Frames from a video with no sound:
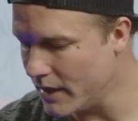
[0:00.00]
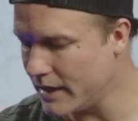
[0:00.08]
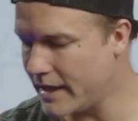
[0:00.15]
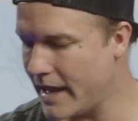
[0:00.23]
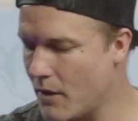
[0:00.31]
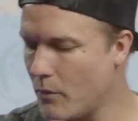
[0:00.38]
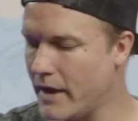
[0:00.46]

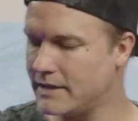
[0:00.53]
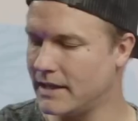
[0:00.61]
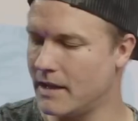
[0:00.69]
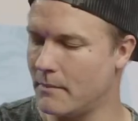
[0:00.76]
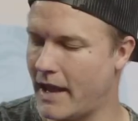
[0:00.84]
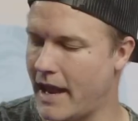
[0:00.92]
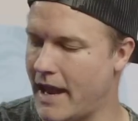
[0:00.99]
Can't wait to
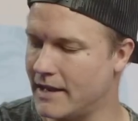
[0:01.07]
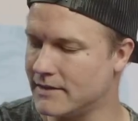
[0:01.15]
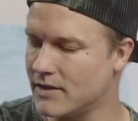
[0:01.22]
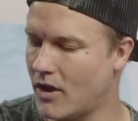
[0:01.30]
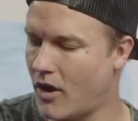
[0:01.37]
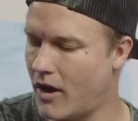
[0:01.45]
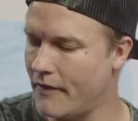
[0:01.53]
get my hands
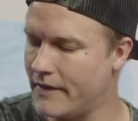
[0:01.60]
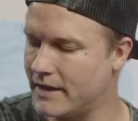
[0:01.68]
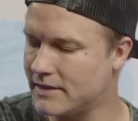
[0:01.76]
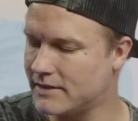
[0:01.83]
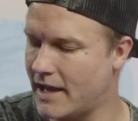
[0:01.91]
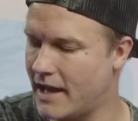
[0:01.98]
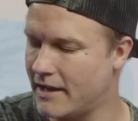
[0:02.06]
on this
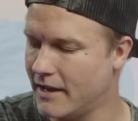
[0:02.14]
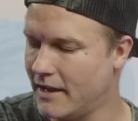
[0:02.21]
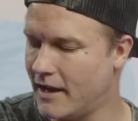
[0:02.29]
set.